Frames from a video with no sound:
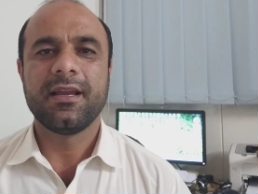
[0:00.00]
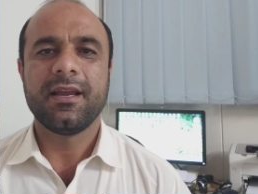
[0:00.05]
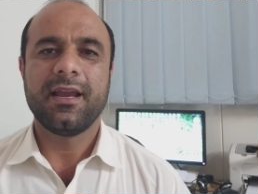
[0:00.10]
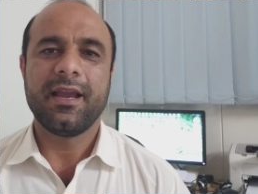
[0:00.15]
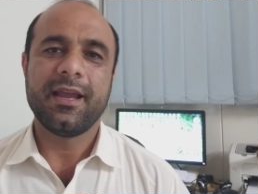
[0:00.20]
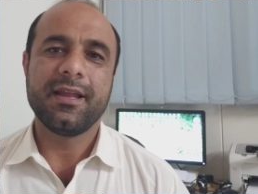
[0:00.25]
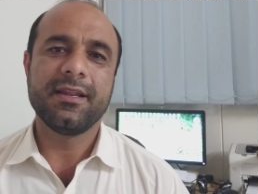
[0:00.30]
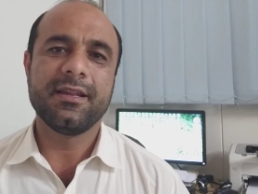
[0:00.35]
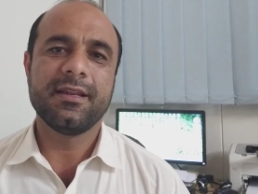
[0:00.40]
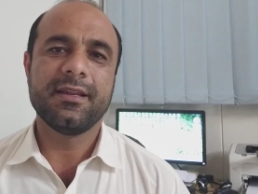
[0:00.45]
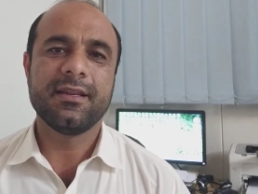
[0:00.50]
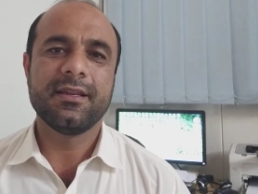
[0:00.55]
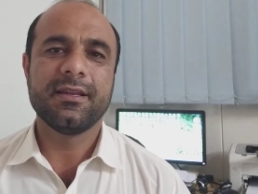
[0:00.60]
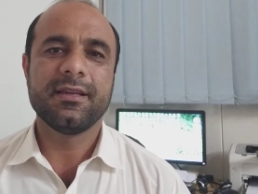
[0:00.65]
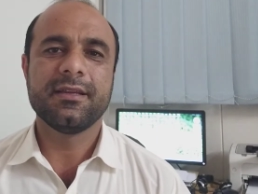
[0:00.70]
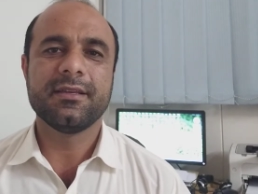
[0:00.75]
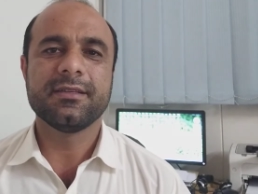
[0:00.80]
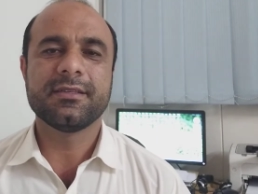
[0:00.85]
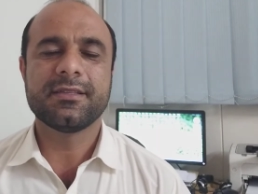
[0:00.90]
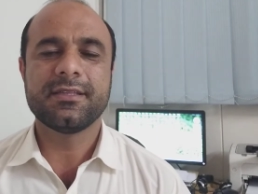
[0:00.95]
and
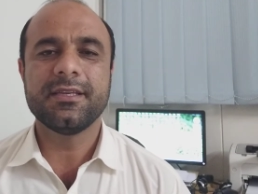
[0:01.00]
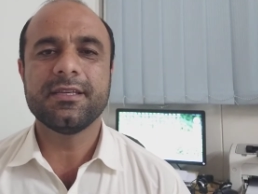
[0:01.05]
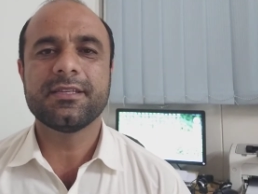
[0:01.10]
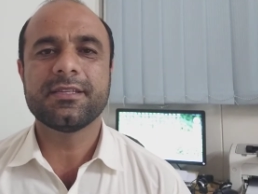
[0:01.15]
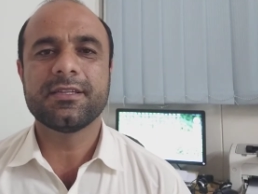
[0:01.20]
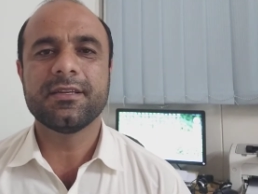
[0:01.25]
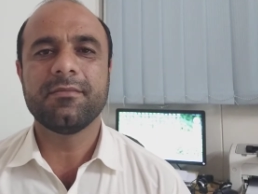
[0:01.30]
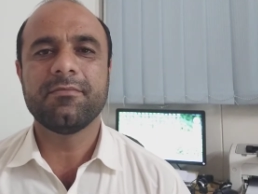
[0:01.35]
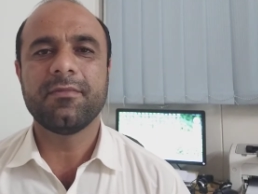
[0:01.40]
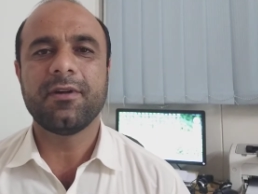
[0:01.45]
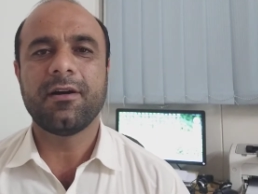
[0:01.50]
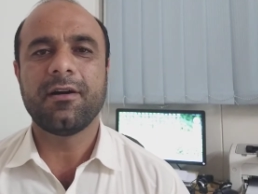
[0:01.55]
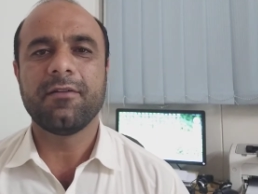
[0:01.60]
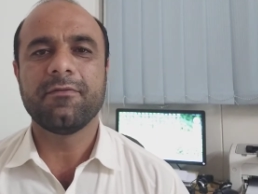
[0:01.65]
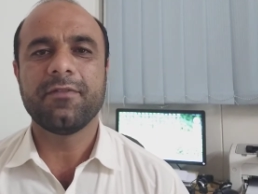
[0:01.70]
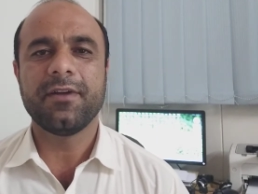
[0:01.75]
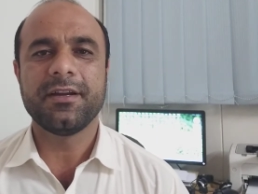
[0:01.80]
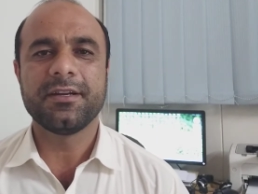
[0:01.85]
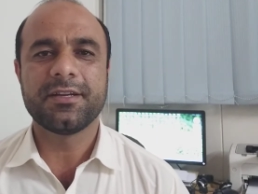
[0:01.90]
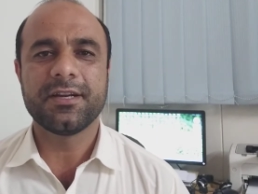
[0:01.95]
system
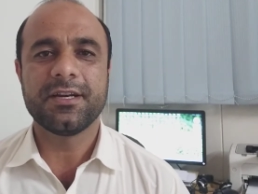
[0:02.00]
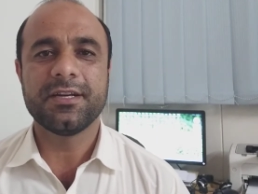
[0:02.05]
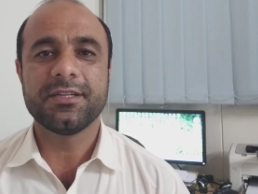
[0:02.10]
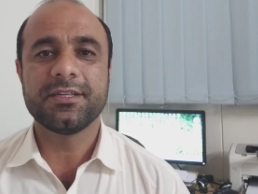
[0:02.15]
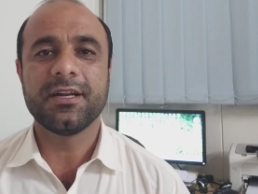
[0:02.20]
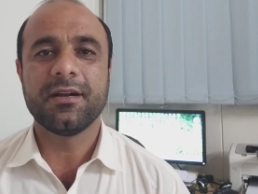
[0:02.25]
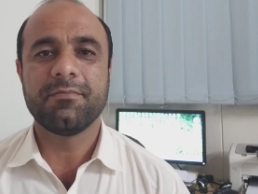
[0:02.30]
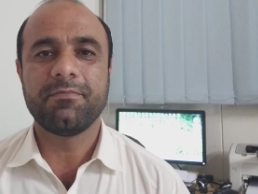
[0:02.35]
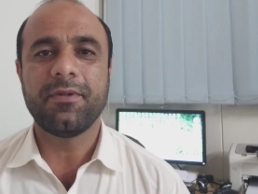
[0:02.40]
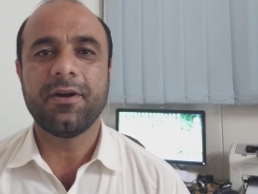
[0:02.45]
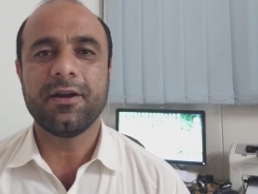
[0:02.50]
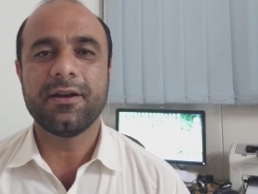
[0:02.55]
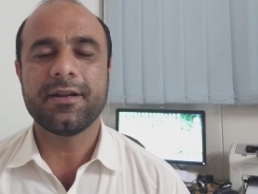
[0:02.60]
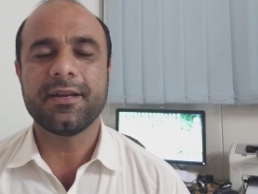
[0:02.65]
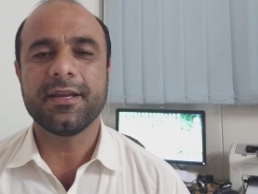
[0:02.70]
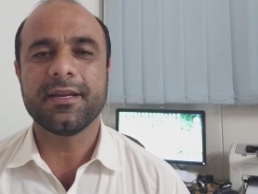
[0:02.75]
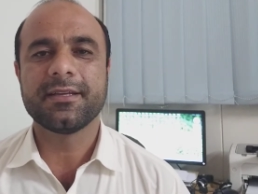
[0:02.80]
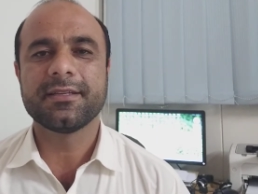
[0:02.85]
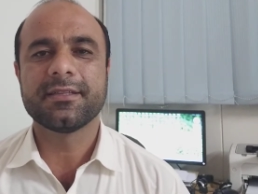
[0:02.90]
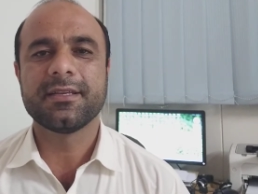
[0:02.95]
of international
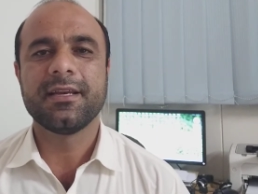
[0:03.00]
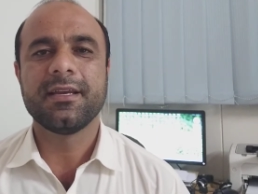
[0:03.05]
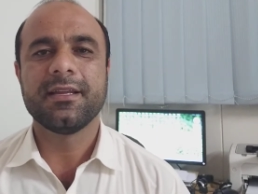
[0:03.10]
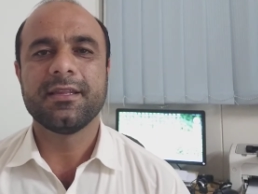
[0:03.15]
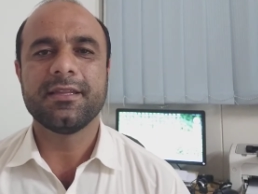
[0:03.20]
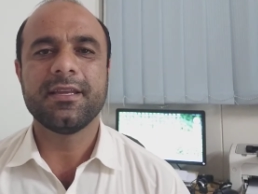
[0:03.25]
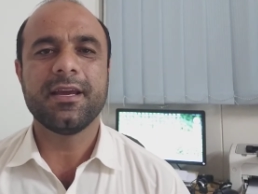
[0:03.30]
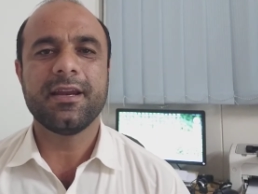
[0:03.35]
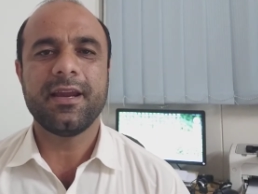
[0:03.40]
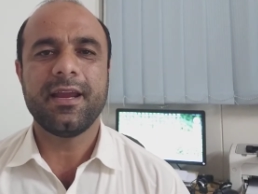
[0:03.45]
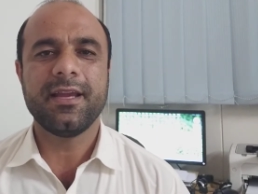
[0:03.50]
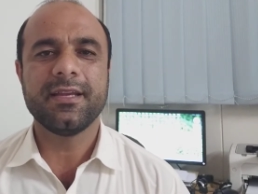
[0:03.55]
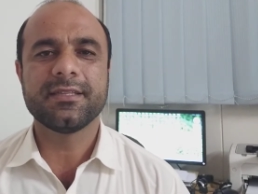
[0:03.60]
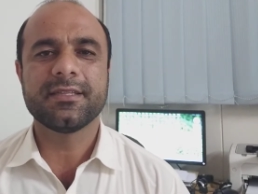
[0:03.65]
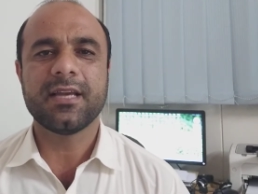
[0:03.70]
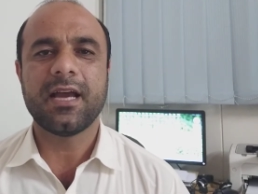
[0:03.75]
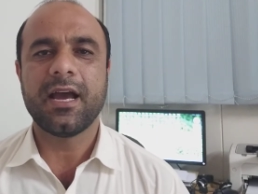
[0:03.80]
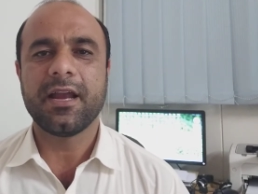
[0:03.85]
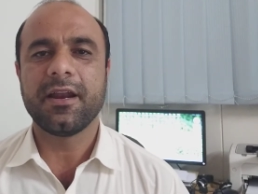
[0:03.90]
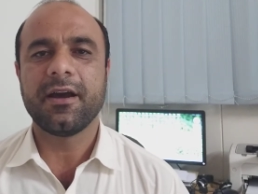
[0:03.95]
politics there
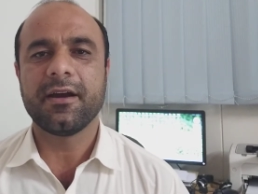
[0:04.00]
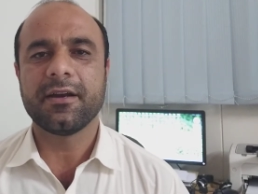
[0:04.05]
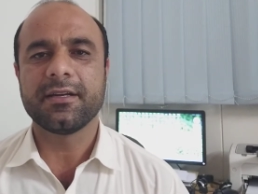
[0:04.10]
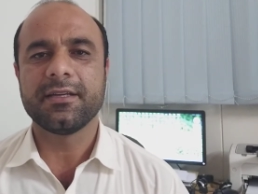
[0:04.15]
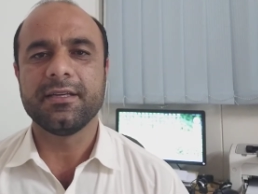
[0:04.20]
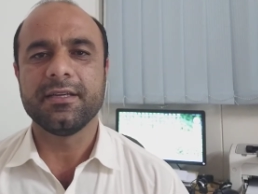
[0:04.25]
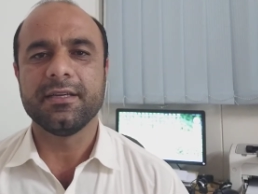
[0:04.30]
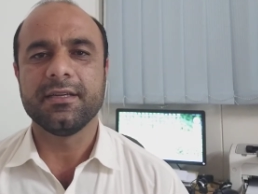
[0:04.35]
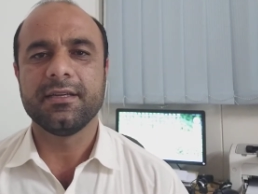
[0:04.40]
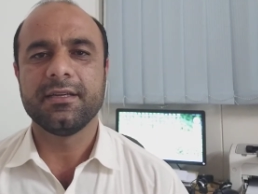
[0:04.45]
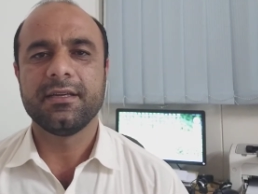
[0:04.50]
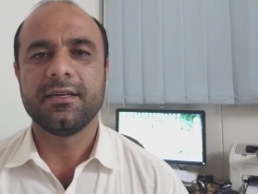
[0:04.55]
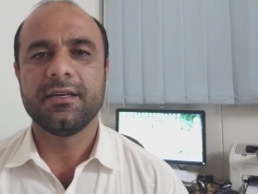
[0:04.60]
is anarchy